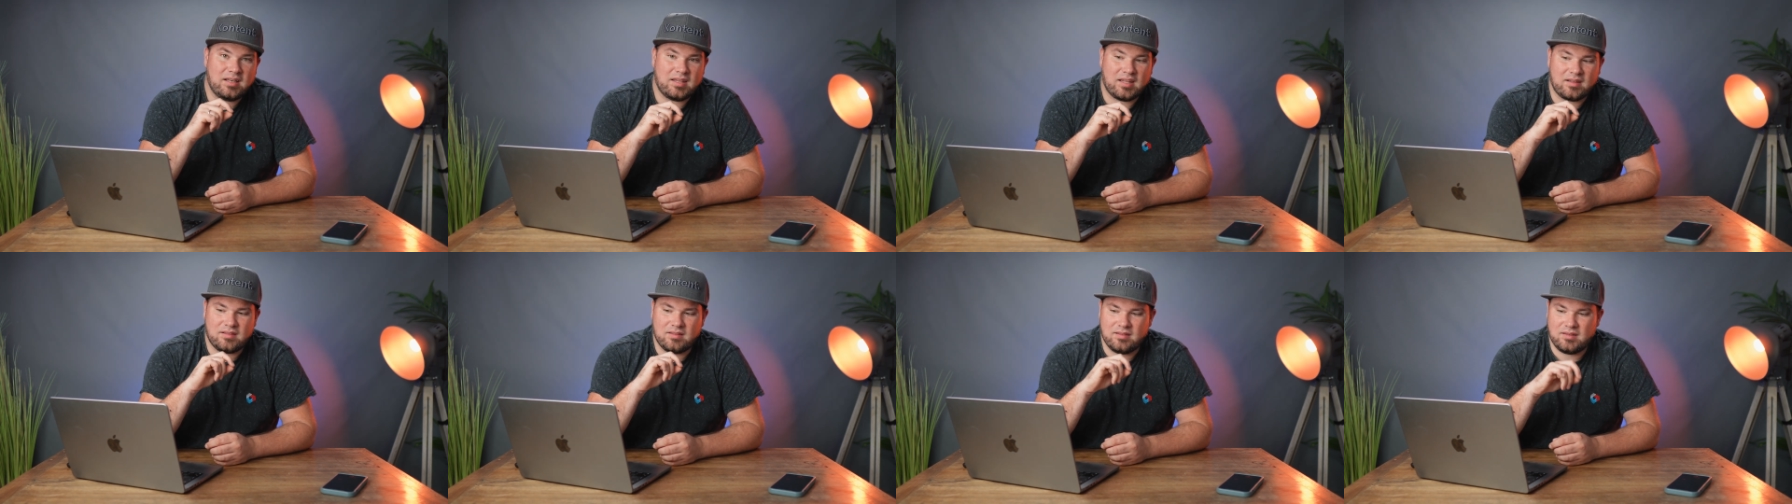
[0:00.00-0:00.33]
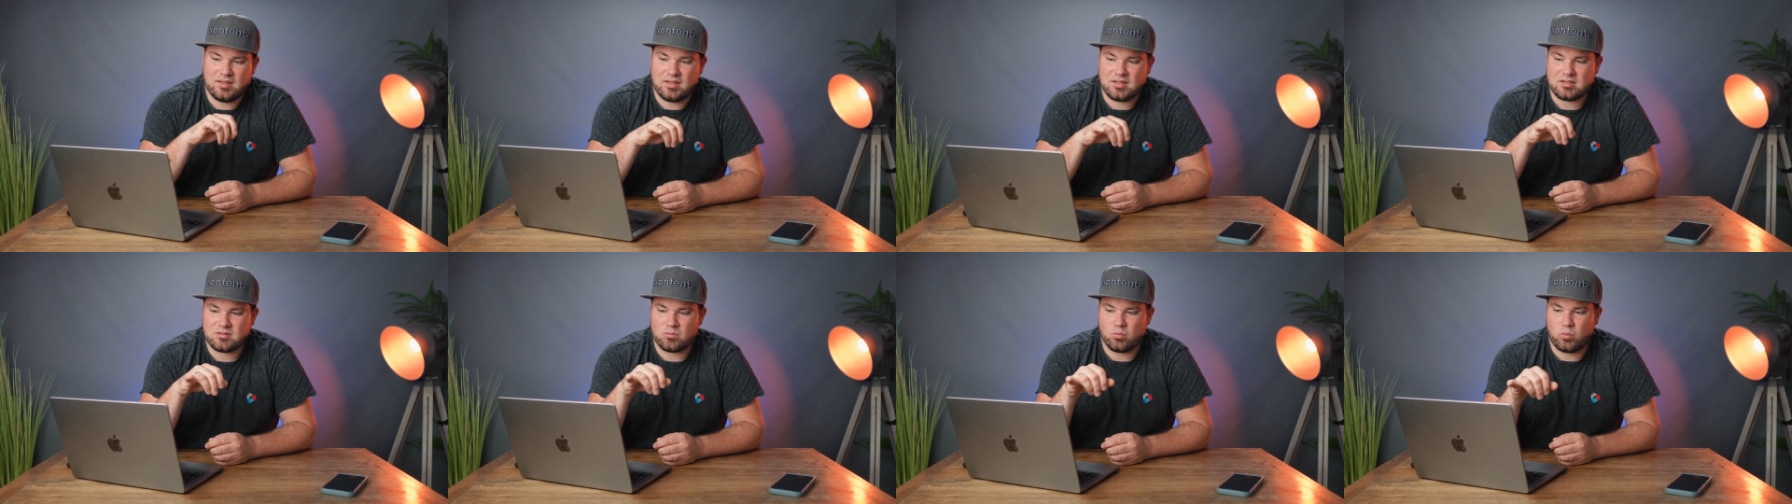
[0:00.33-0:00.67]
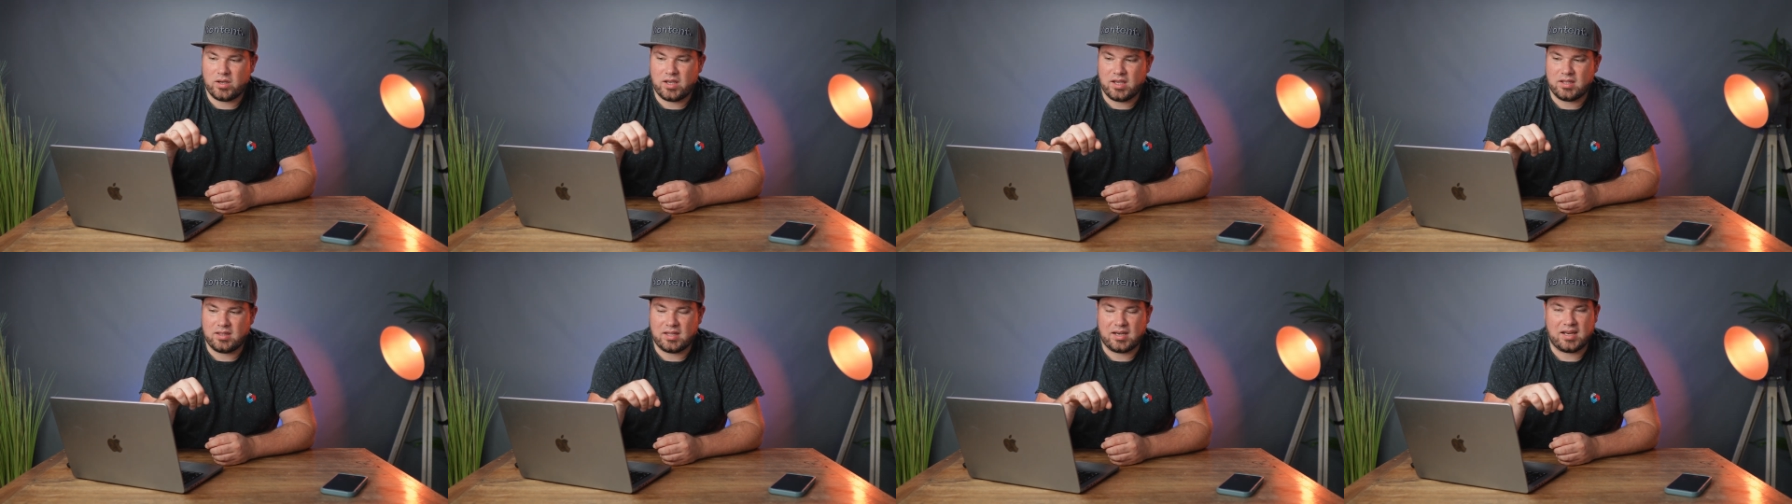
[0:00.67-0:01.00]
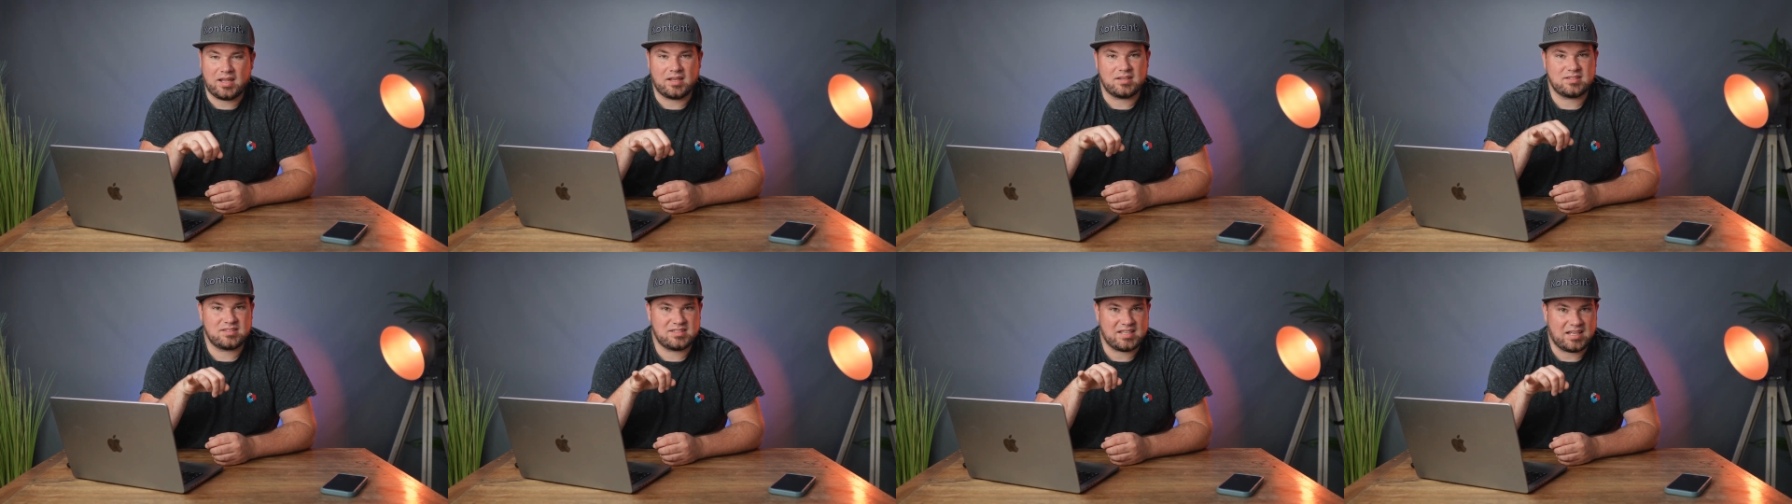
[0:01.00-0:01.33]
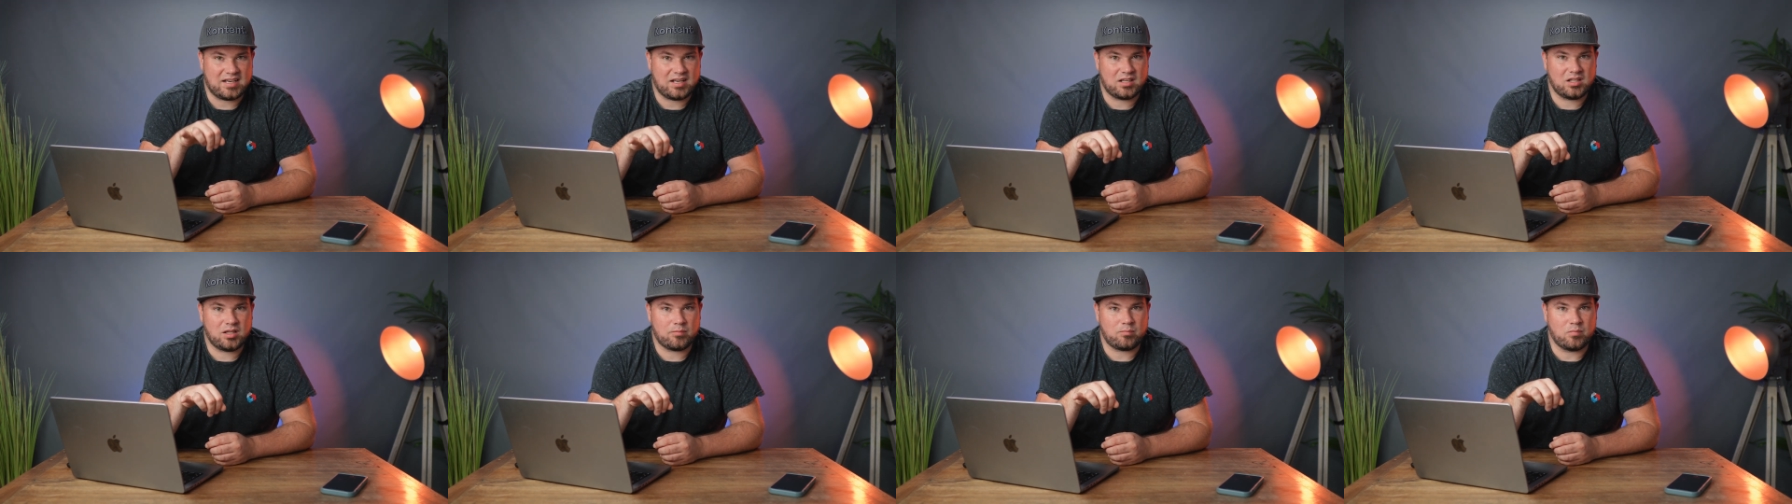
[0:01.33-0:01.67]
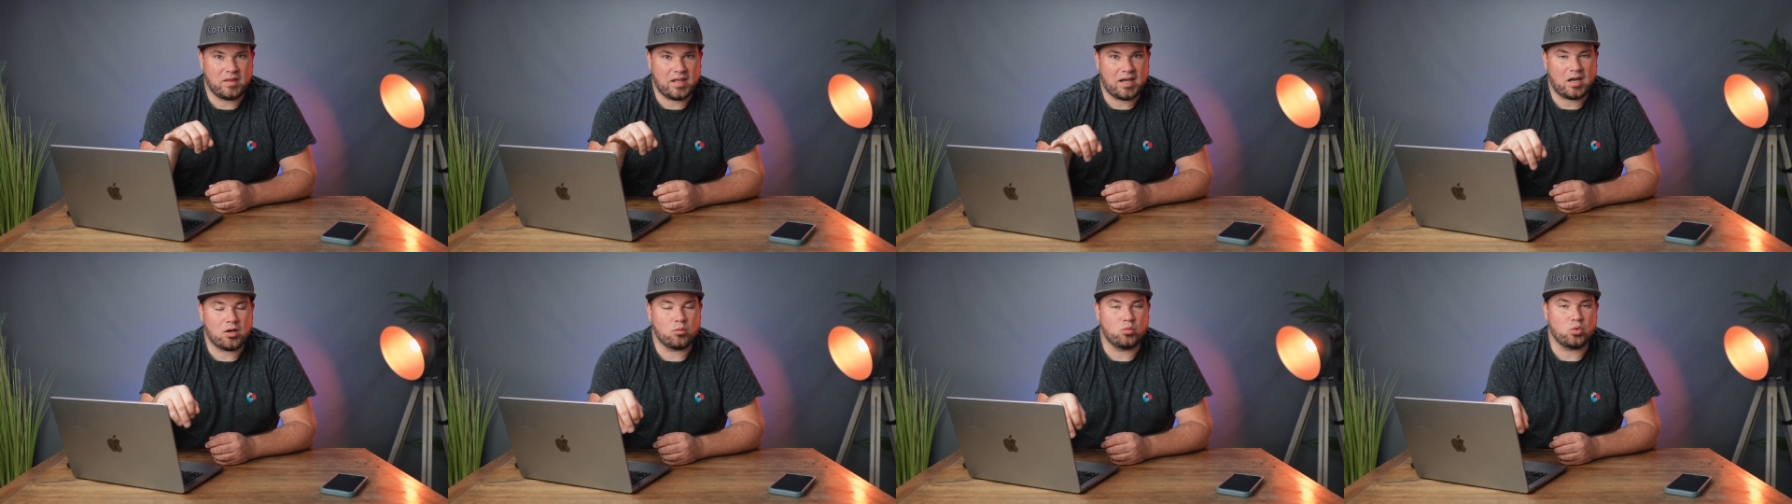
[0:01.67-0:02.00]
that this way that I set it up
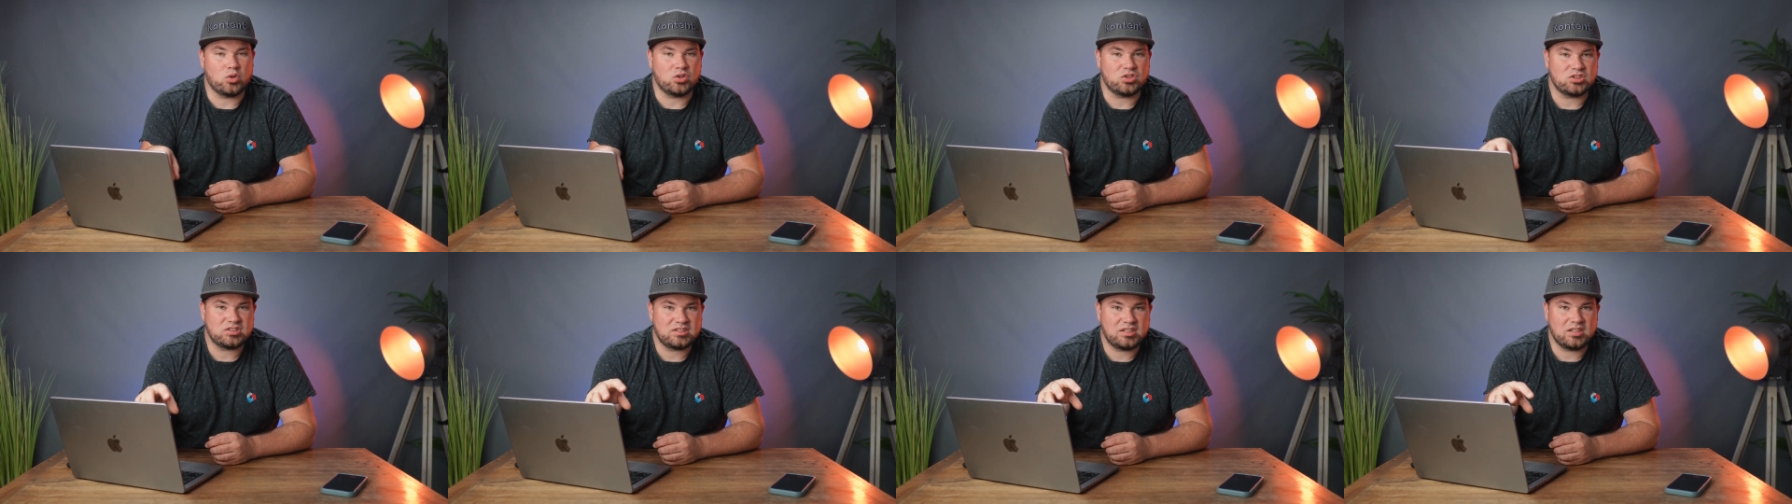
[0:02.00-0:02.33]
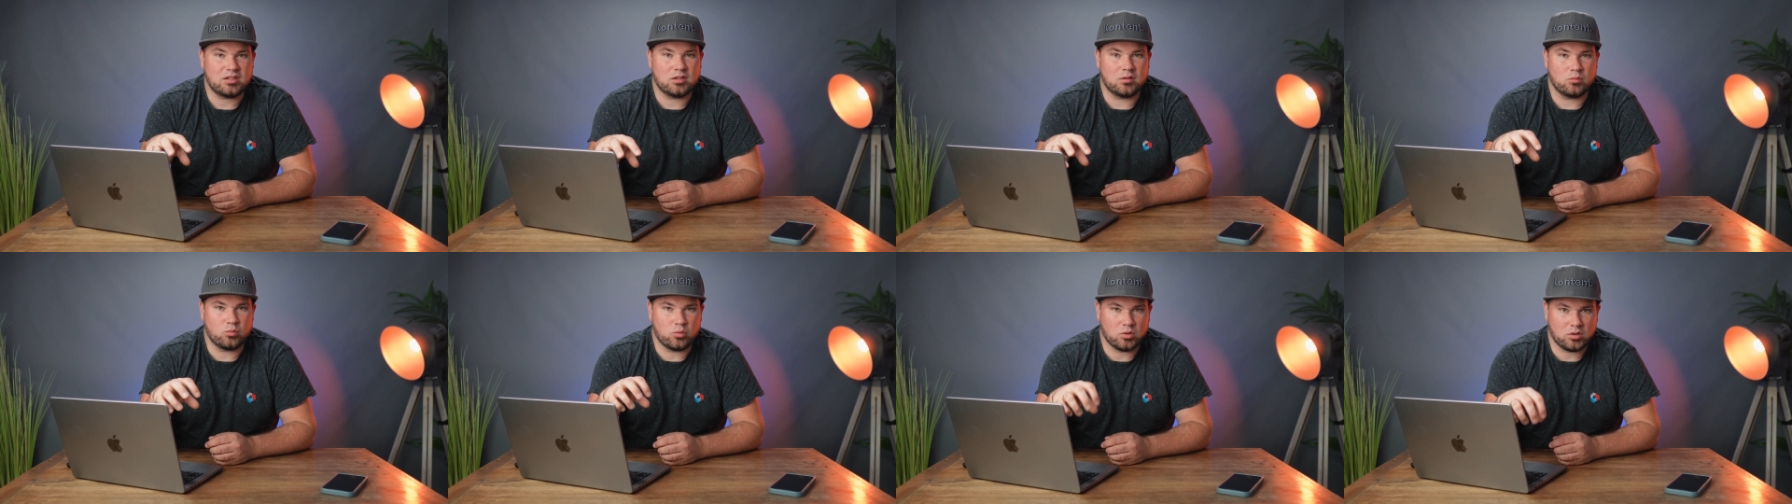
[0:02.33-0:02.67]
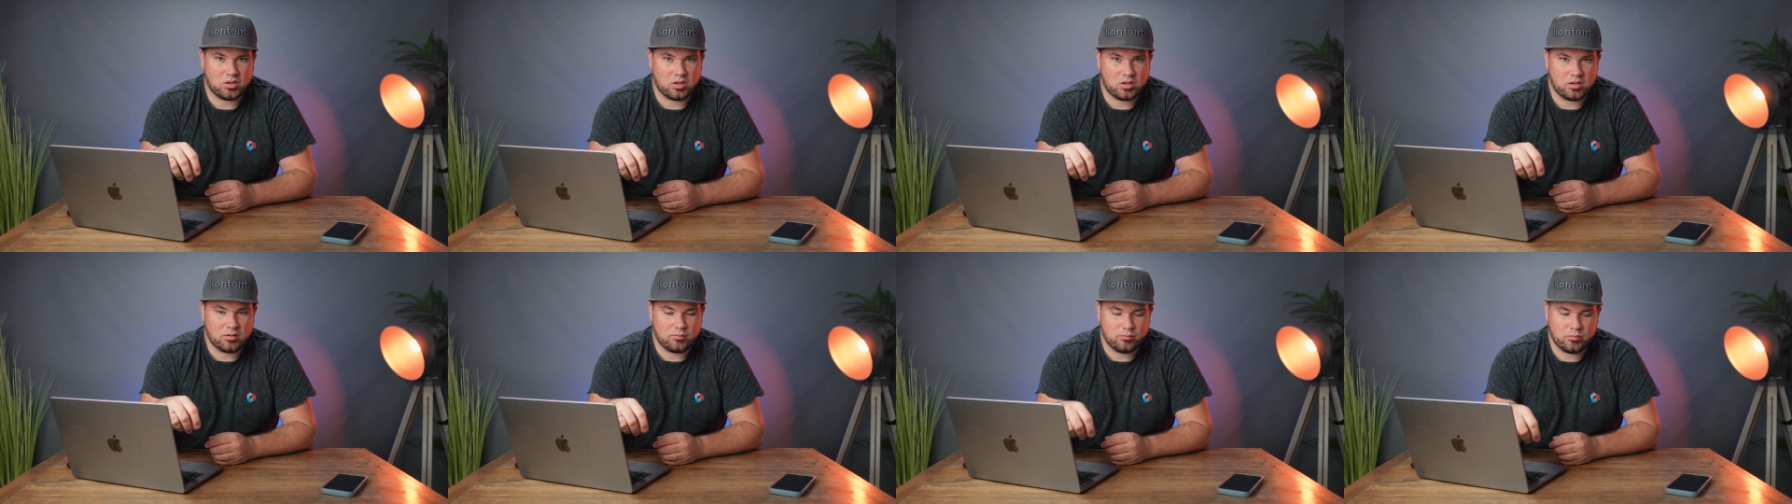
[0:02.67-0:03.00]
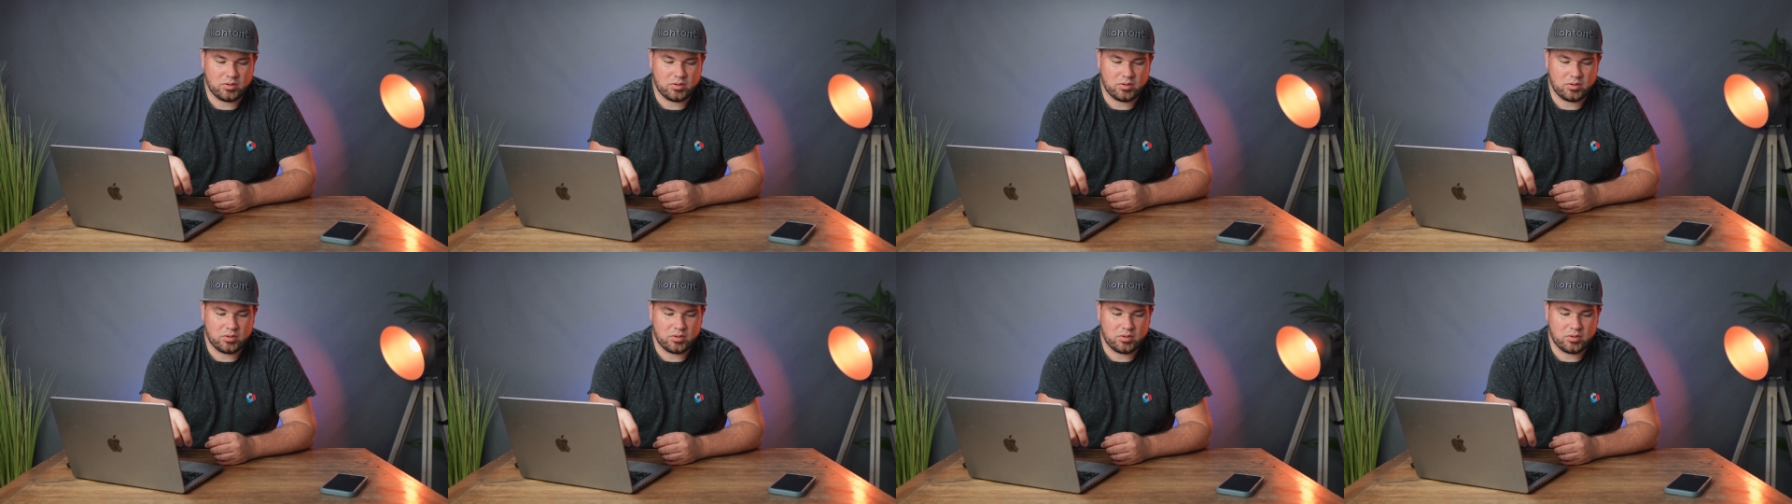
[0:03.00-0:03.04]
now will still work,